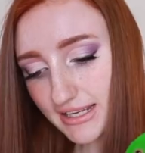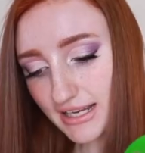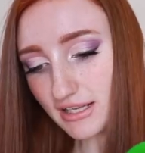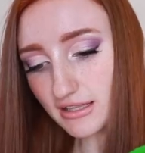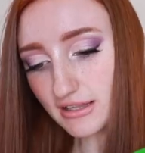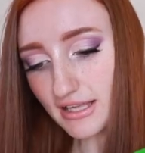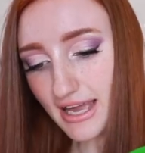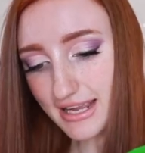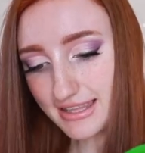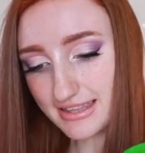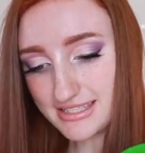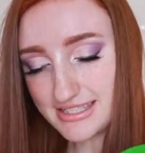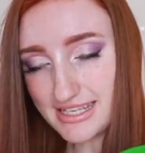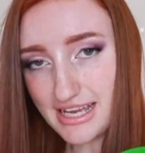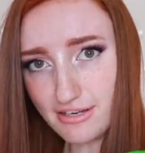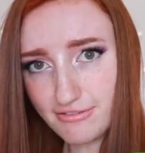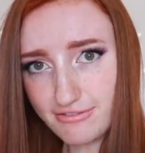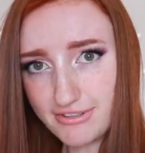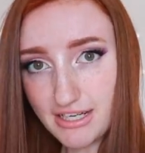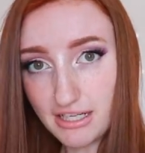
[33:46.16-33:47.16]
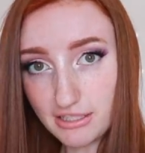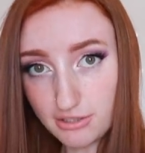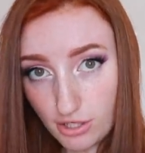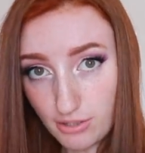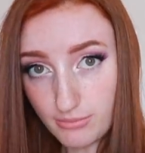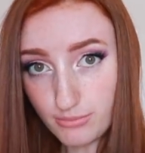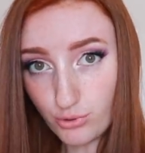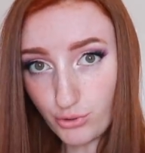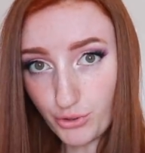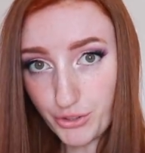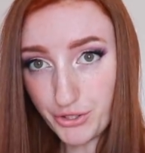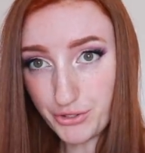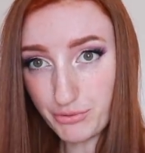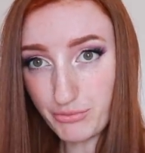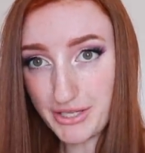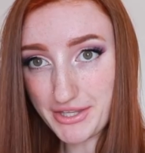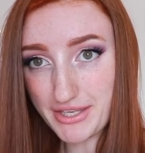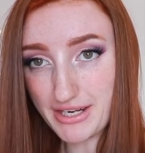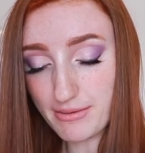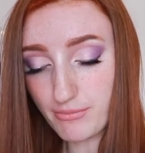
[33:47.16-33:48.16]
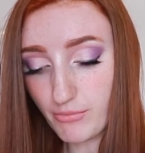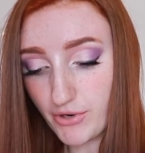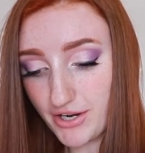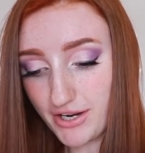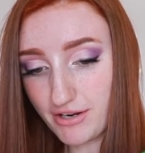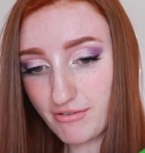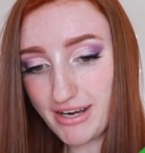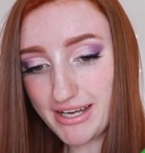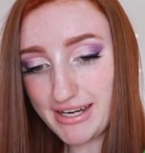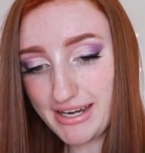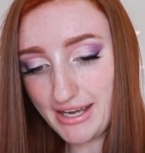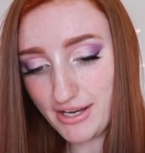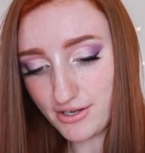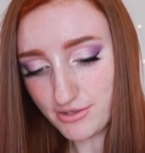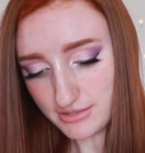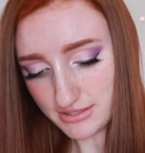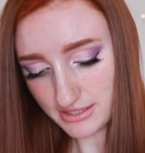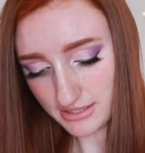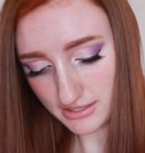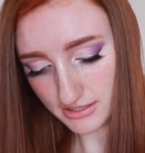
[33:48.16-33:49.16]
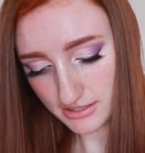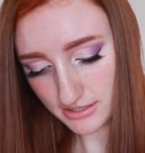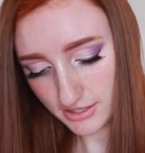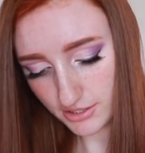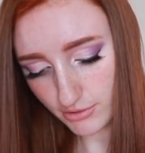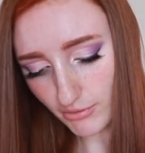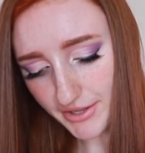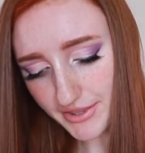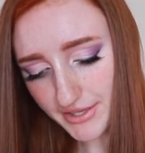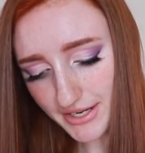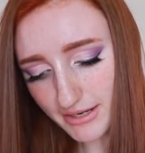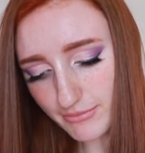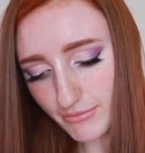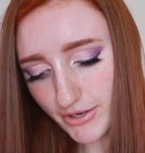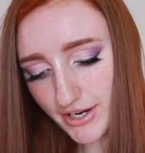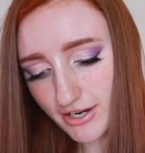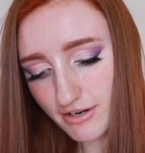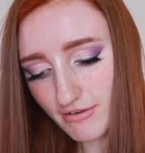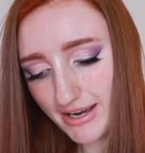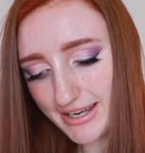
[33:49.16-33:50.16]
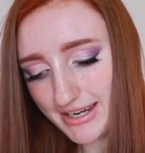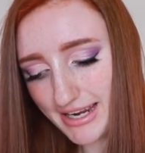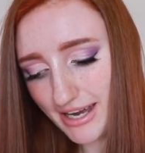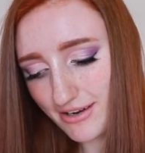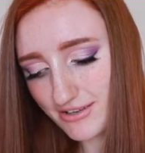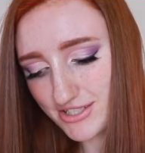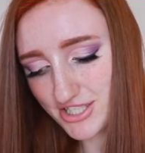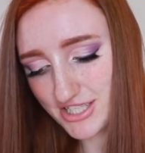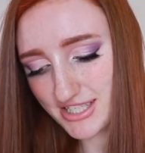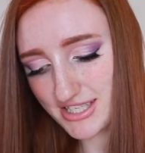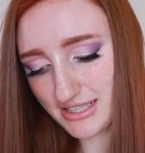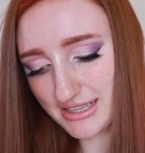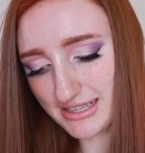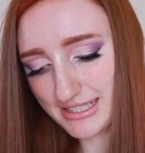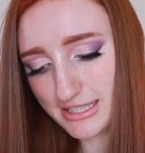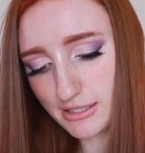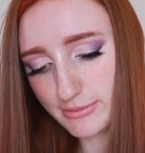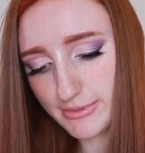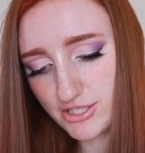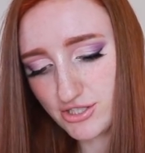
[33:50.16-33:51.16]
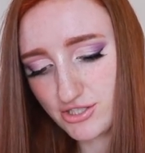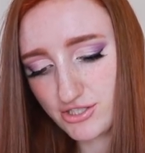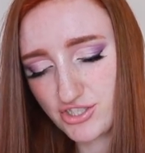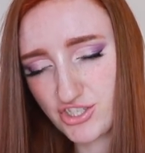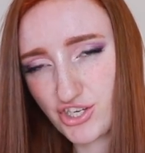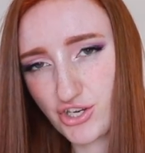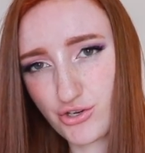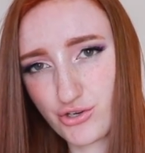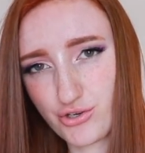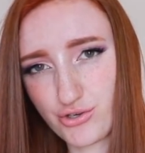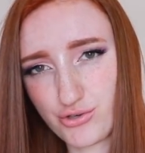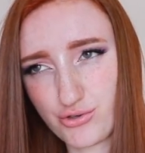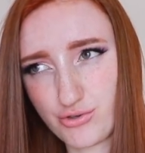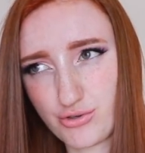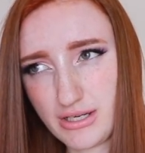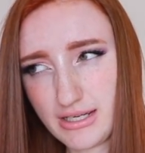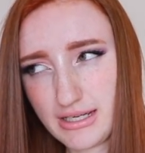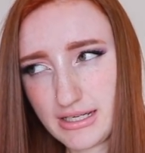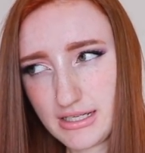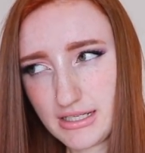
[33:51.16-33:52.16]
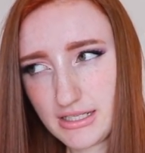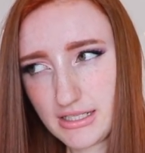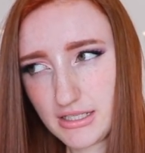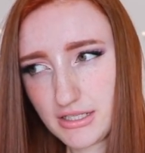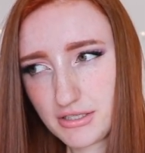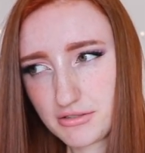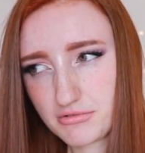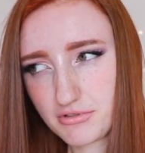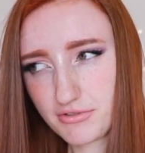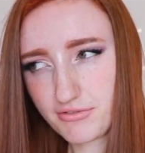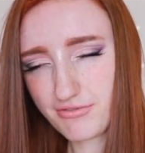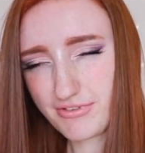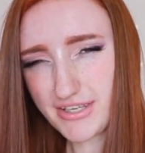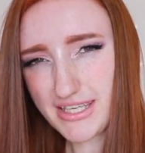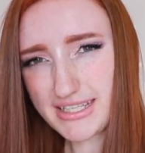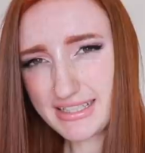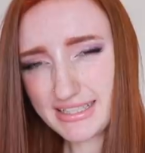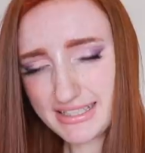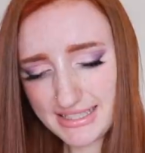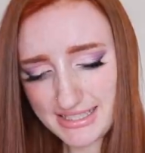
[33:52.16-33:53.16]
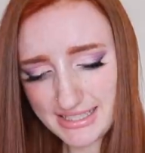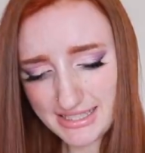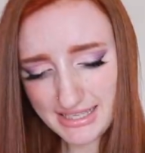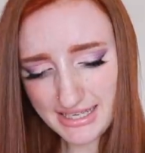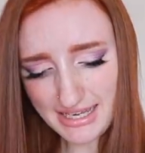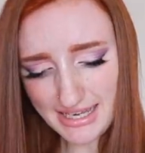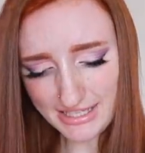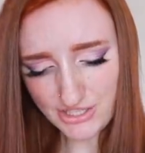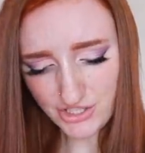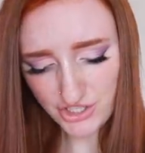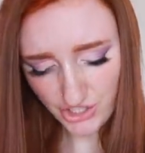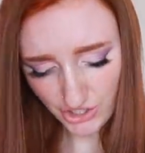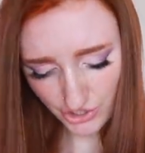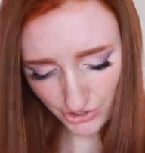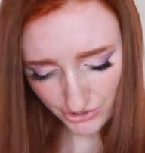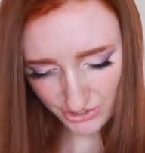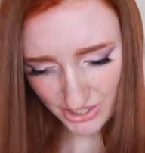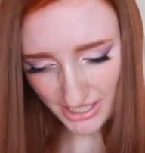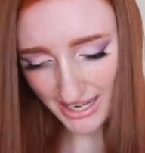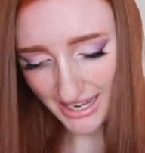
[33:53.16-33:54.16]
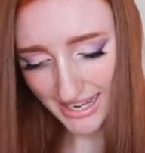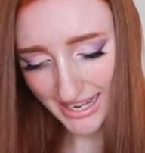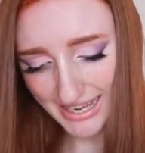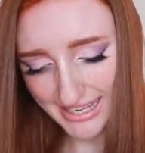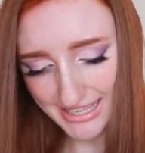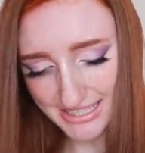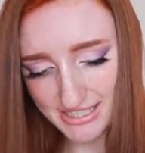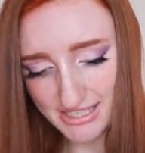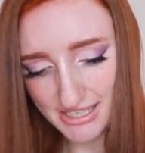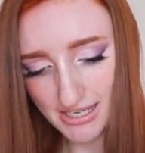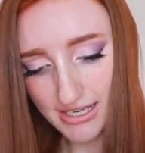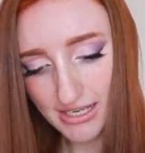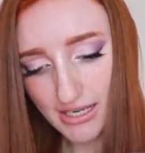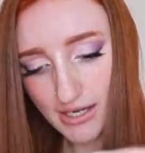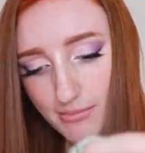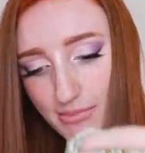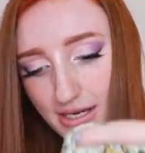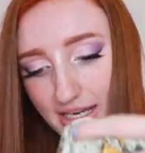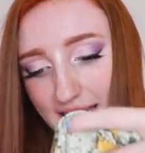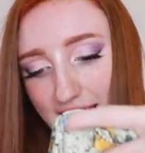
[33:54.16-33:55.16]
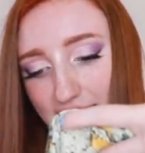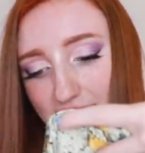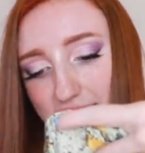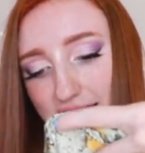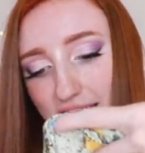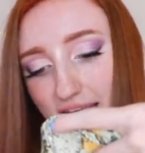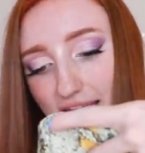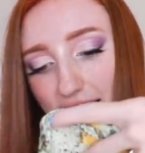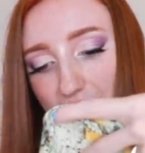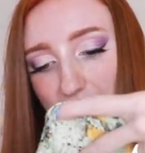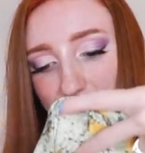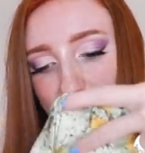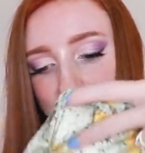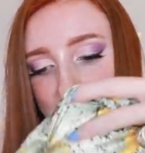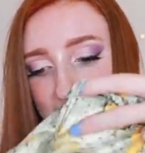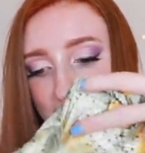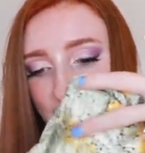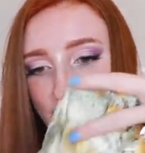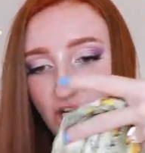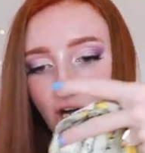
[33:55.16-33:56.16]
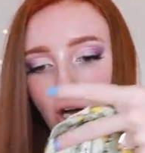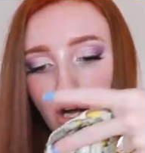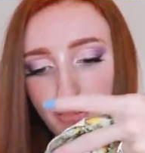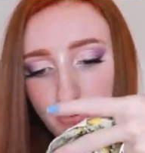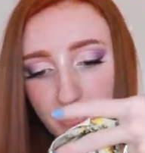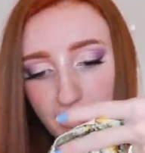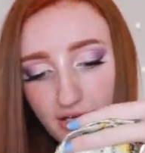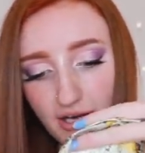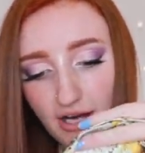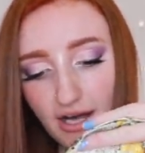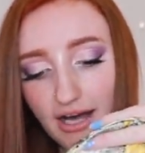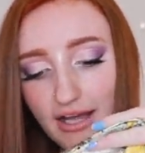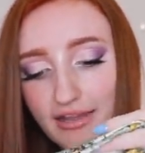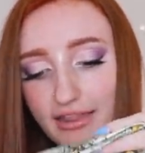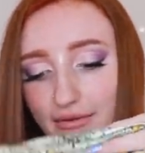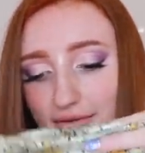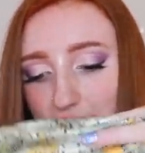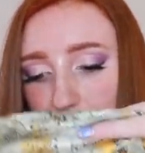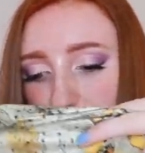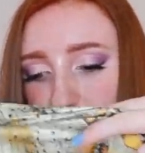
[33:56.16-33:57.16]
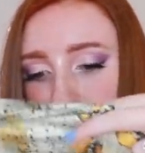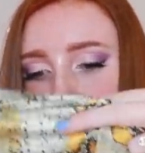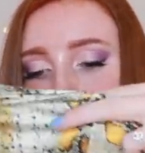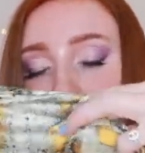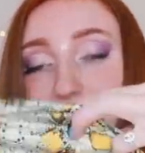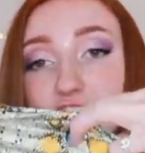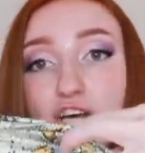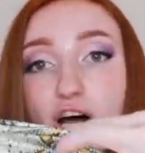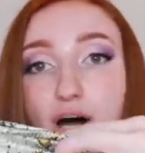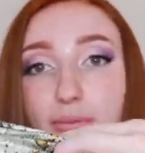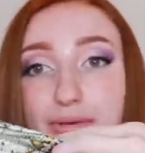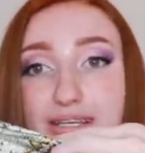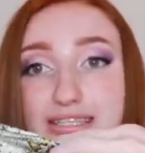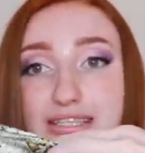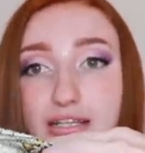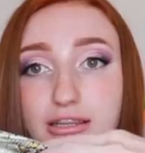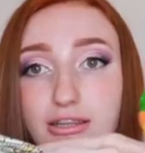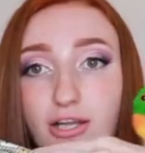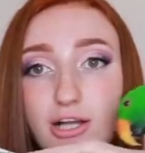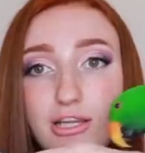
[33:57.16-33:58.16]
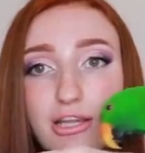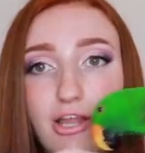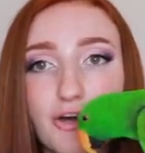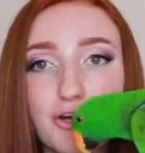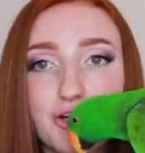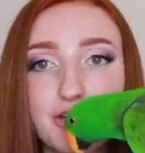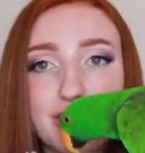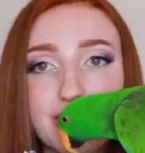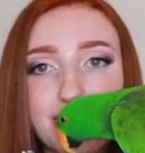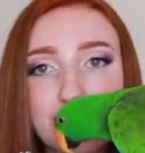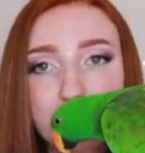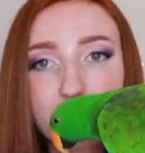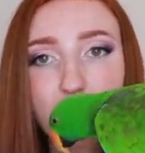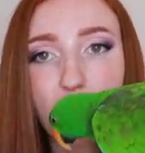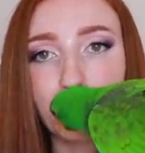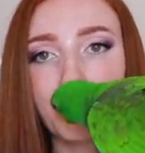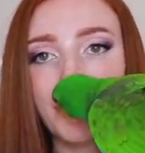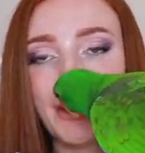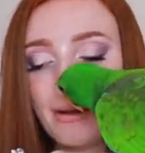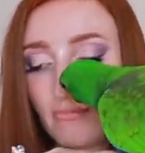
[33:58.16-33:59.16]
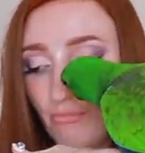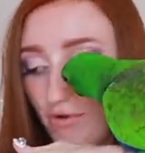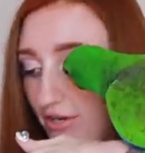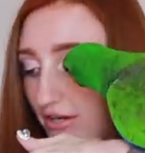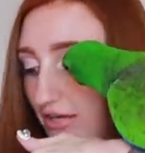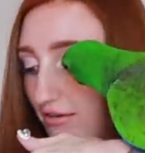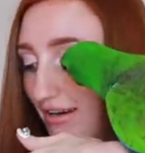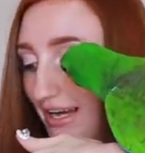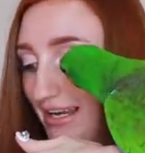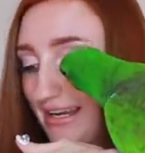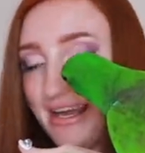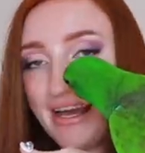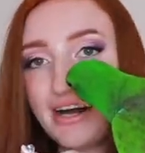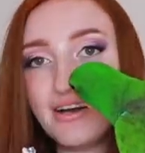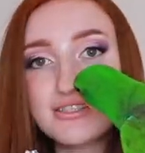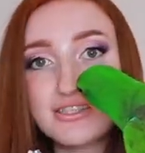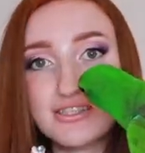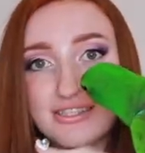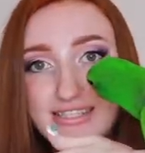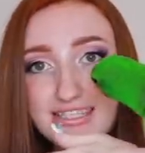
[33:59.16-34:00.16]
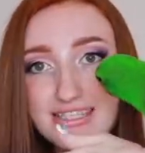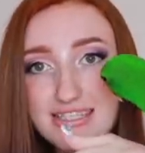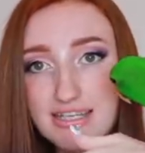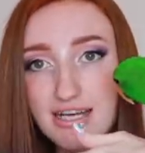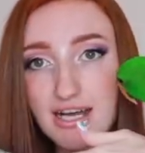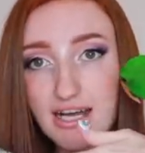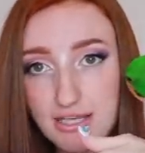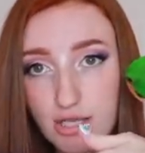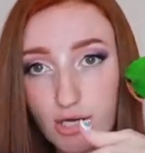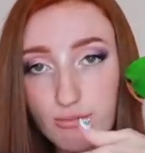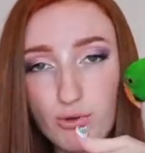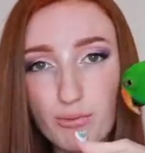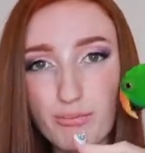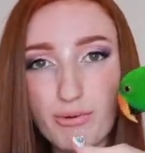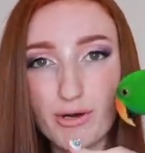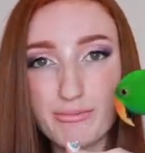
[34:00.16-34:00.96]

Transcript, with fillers: like I'll like this outfit a lot more than the one that I'm wearing right now. The one that I'm wearing right now is just a little bit too revealing and too tight, but here's, here's the top. Ah, there we go. So that top is a lot longer than the top that I'm wearing right now. So this is a lot more